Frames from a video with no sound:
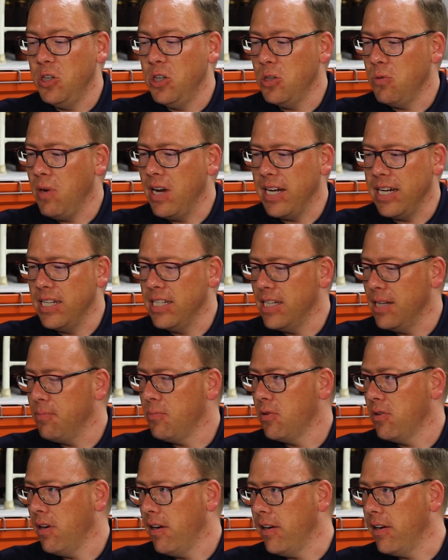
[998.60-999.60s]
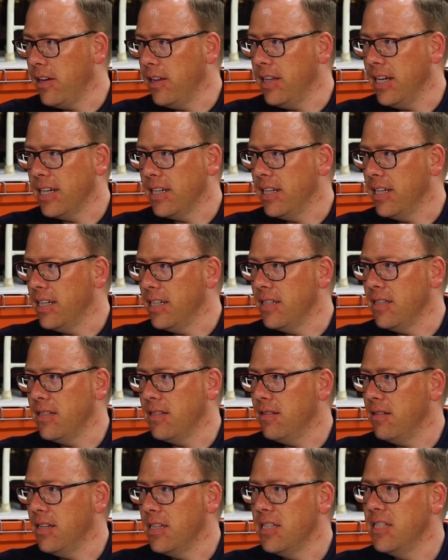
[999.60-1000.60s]
Which is why contemporary collecting
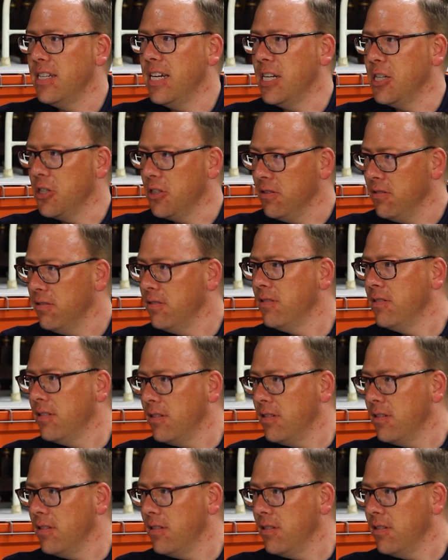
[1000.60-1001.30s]
is essential.